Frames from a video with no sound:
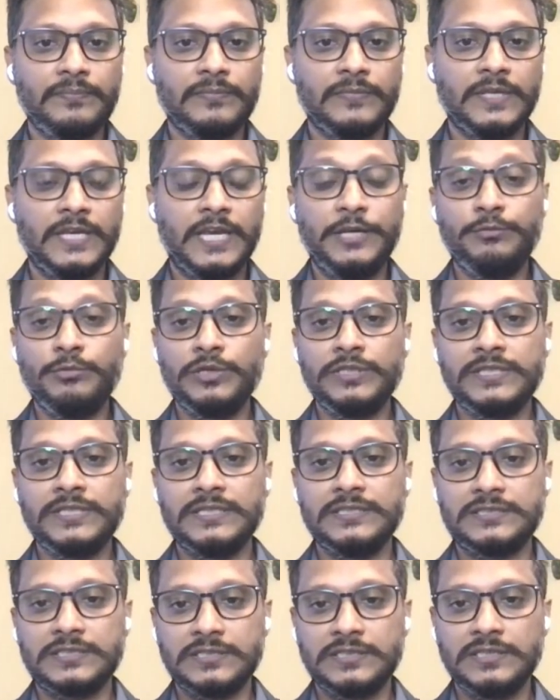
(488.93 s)
anyone
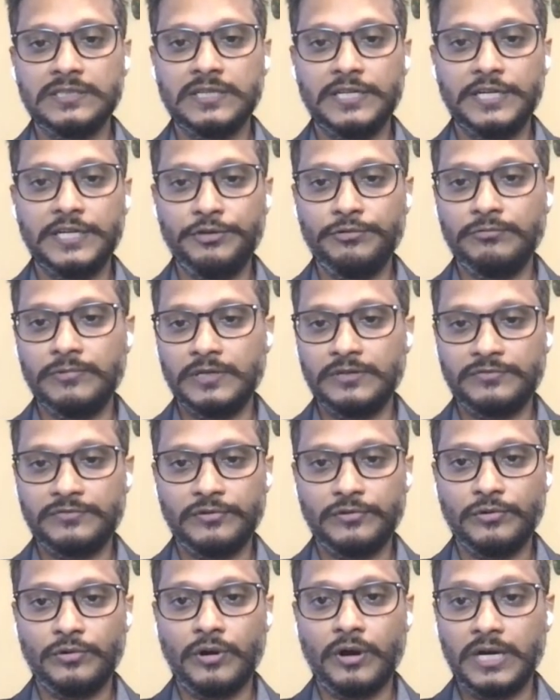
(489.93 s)
can trigger a new
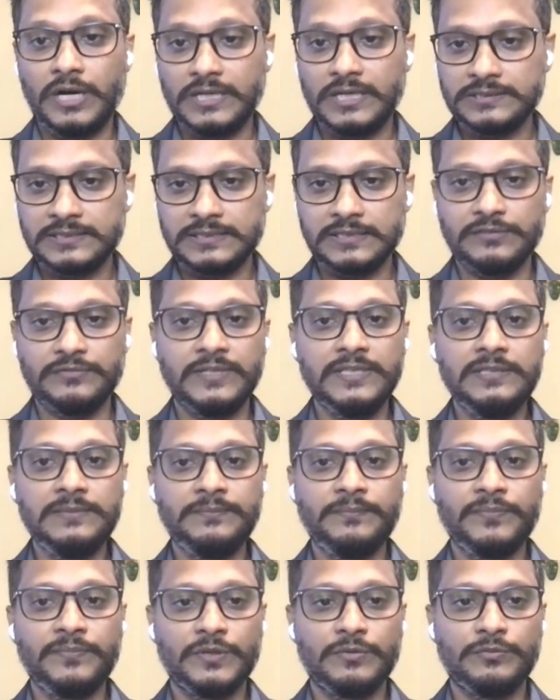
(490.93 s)
workflow or serving,
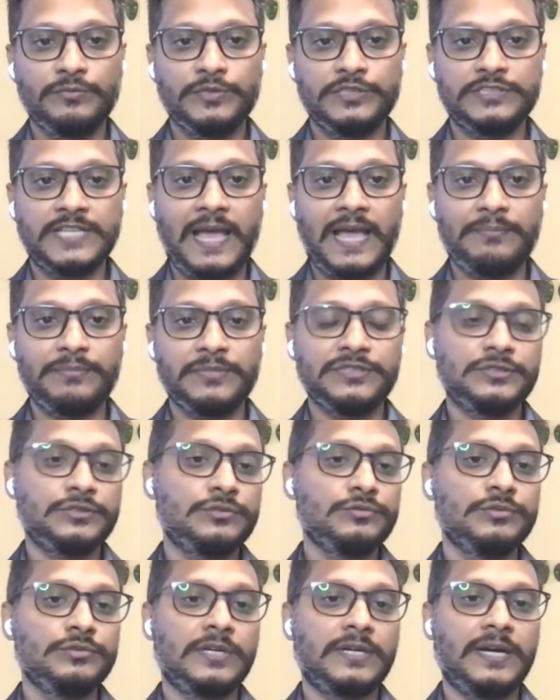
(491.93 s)
which happens
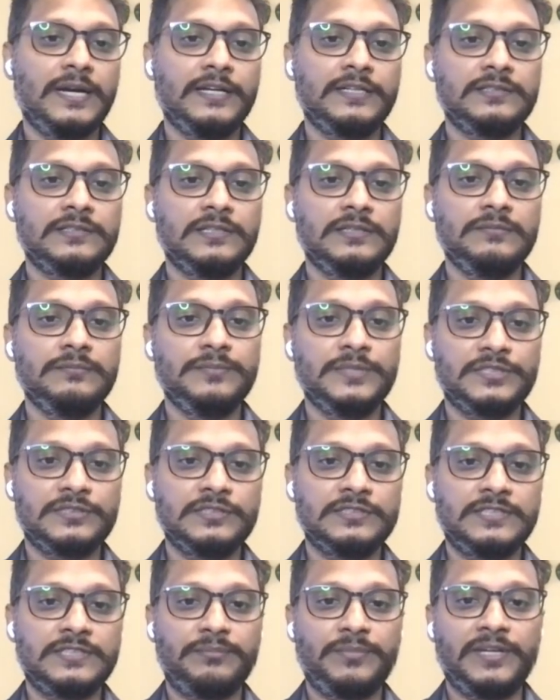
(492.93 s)
to the connected
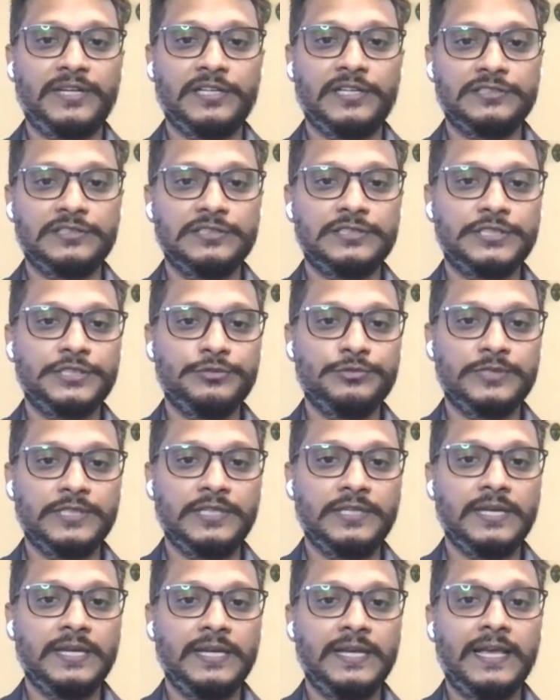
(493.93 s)
business applications
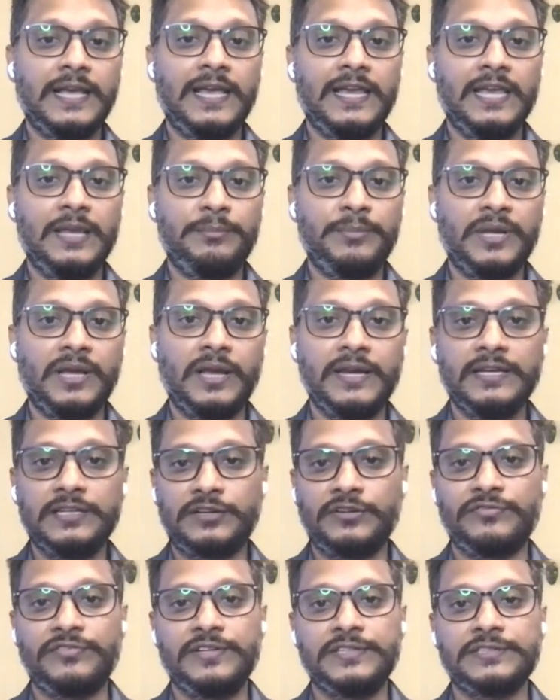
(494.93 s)
using AI API
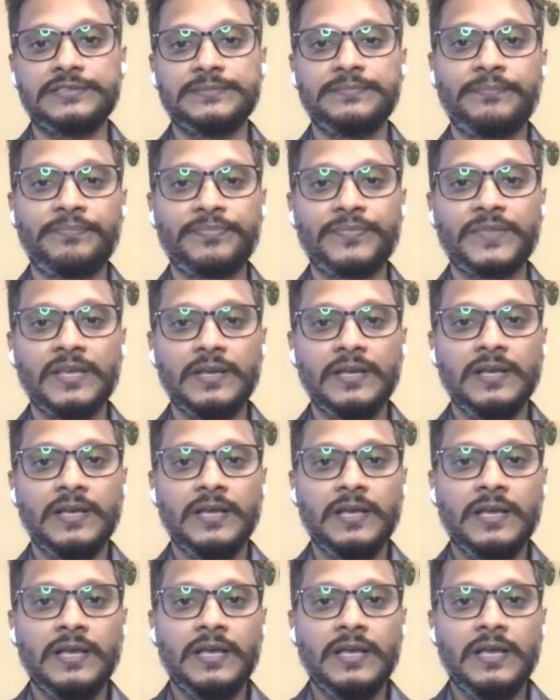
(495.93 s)
interface.
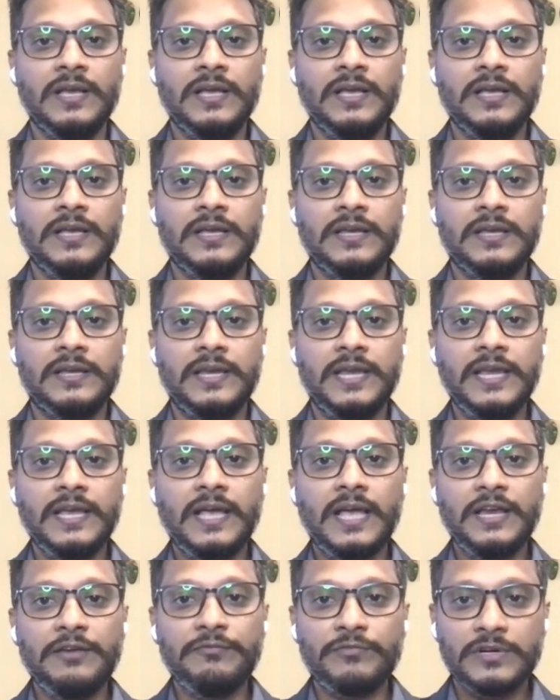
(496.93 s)

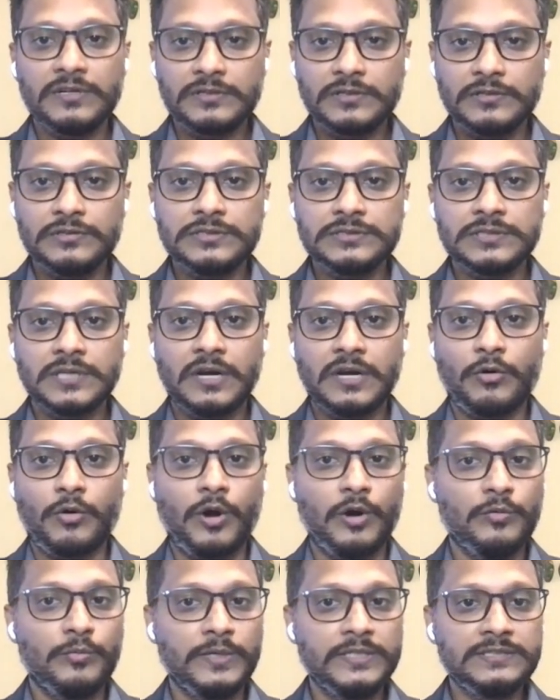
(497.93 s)
AI workloads are
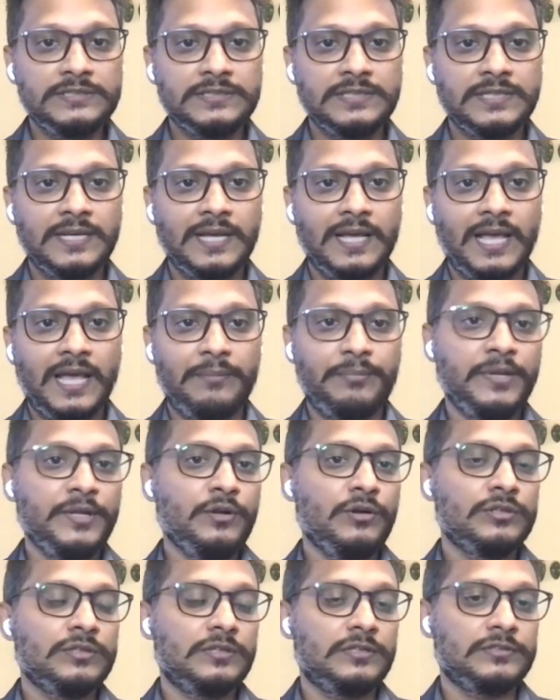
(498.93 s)
always
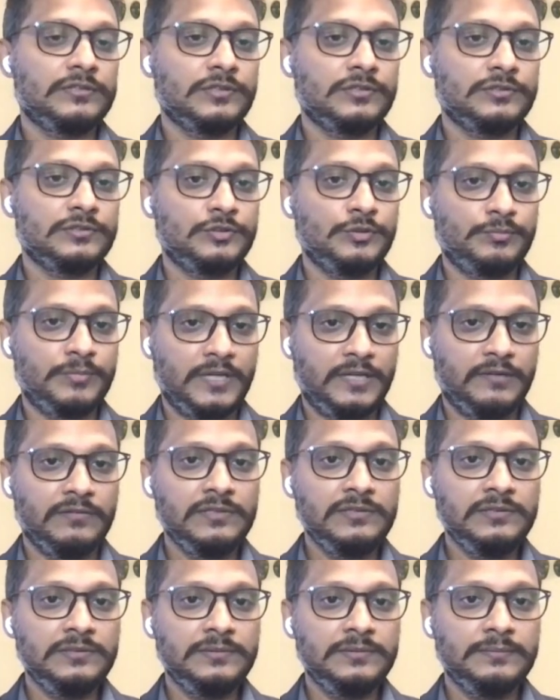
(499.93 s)
happening on the resource group
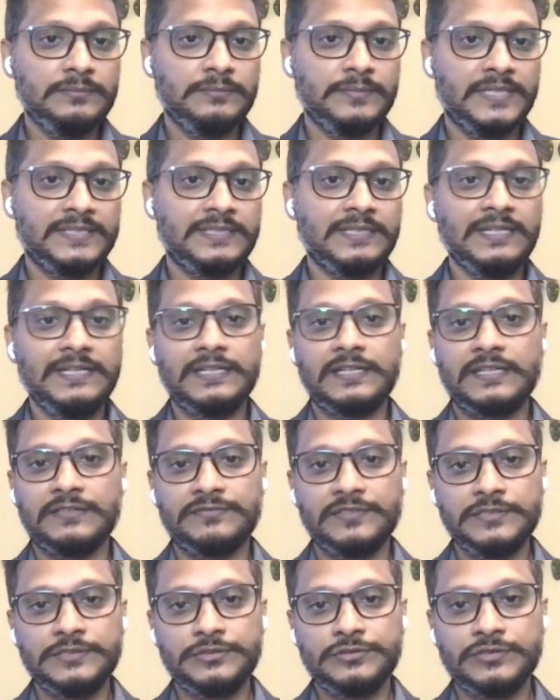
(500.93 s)
level. Basically, it
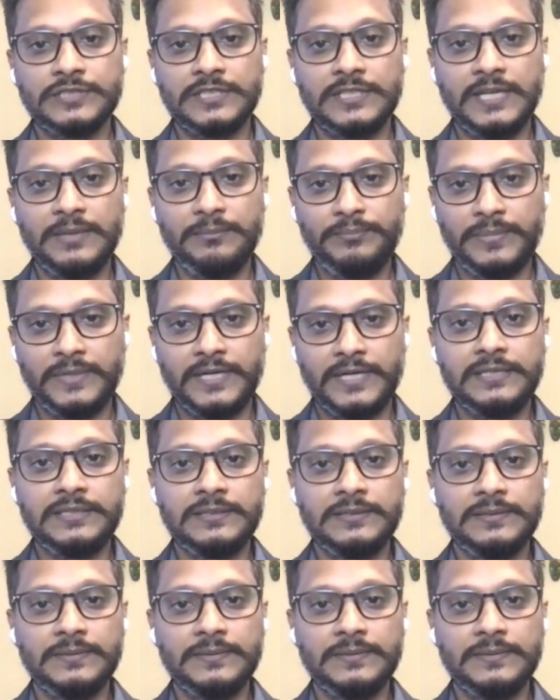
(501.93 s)
refers to the template